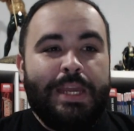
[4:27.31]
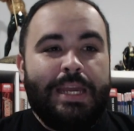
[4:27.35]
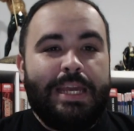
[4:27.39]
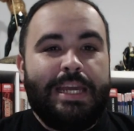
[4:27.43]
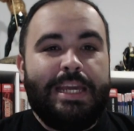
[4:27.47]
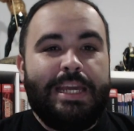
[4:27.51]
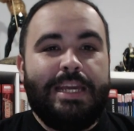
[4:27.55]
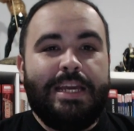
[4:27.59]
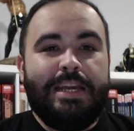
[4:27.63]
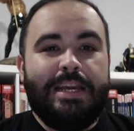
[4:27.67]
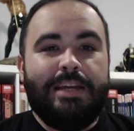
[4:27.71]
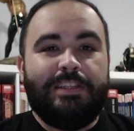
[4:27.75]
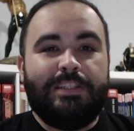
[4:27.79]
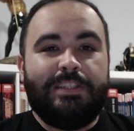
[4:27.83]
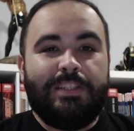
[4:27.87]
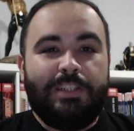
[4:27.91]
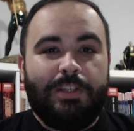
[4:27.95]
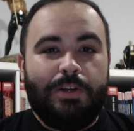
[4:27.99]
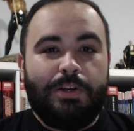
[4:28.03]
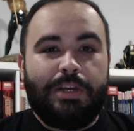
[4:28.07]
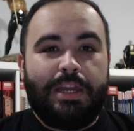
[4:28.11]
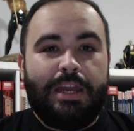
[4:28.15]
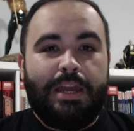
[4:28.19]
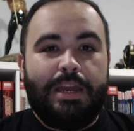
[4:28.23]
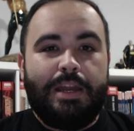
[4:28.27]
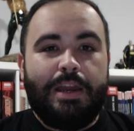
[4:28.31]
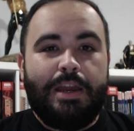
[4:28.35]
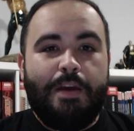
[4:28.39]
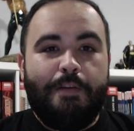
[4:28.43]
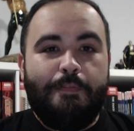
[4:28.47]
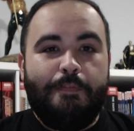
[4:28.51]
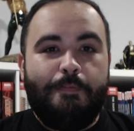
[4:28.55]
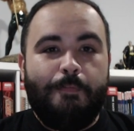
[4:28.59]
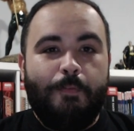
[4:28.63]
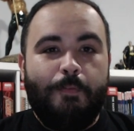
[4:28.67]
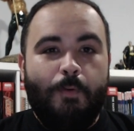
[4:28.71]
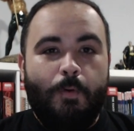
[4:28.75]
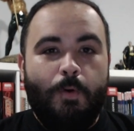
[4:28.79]
he is looking
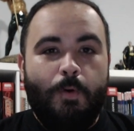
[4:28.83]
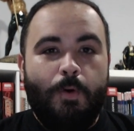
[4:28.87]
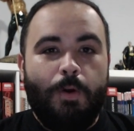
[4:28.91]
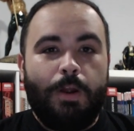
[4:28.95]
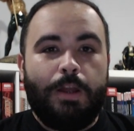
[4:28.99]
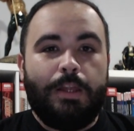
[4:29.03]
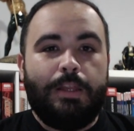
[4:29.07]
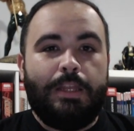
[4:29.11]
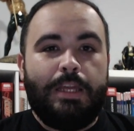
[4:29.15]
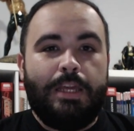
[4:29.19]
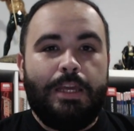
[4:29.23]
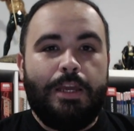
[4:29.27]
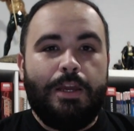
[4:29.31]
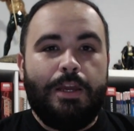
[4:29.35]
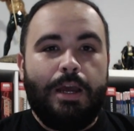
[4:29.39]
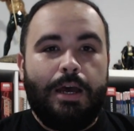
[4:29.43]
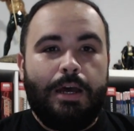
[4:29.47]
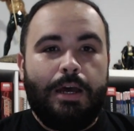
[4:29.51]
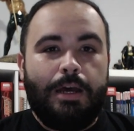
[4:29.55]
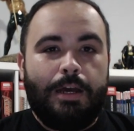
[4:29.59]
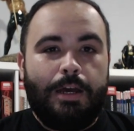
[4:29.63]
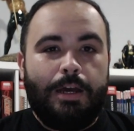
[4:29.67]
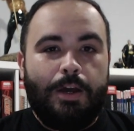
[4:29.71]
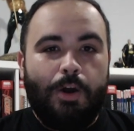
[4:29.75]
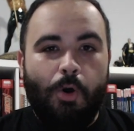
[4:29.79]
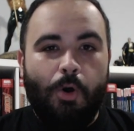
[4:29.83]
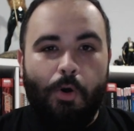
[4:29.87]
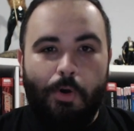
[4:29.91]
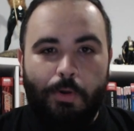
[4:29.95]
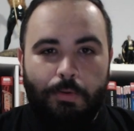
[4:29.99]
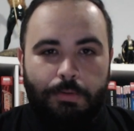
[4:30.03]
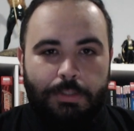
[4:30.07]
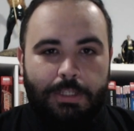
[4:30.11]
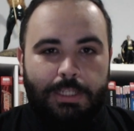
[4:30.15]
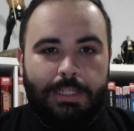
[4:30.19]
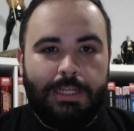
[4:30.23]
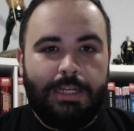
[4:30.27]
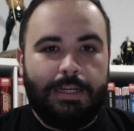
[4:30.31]
for the uh,
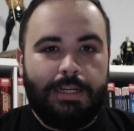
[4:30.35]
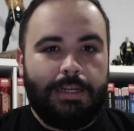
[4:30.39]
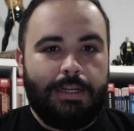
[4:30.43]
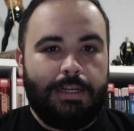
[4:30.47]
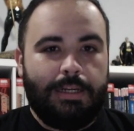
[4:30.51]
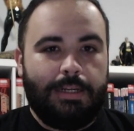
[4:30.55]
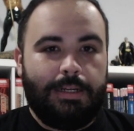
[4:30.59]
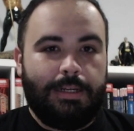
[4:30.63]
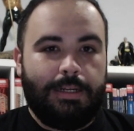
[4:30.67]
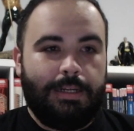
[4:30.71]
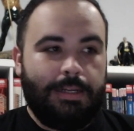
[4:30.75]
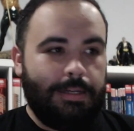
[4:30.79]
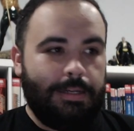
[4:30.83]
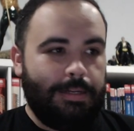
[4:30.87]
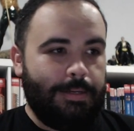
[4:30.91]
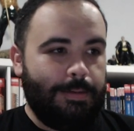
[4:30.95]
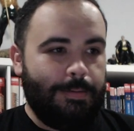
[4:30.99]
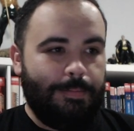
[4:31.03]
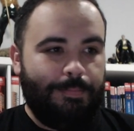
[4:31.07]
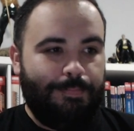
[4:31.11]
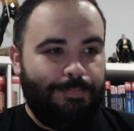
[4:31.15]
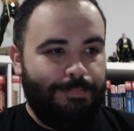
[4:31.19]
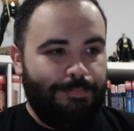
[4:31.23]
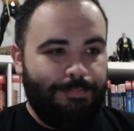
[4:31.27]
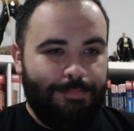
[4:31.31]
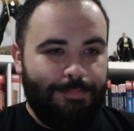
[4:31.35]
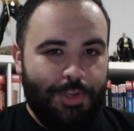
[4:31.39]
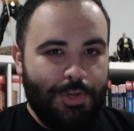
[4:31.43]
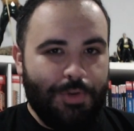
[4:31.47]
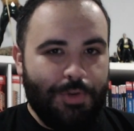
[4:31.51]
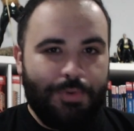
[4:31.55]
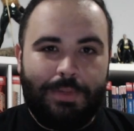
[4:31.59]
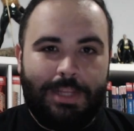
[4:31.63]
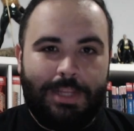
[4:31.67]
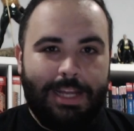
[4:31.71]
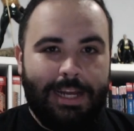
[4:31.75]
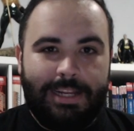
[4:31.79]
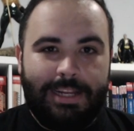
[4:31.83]
Holt uh,
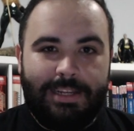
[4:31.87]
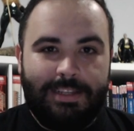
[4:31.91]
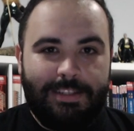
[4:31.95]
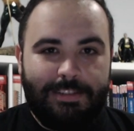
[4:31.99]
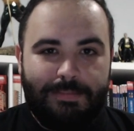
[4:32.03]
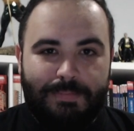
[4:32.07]
dude that is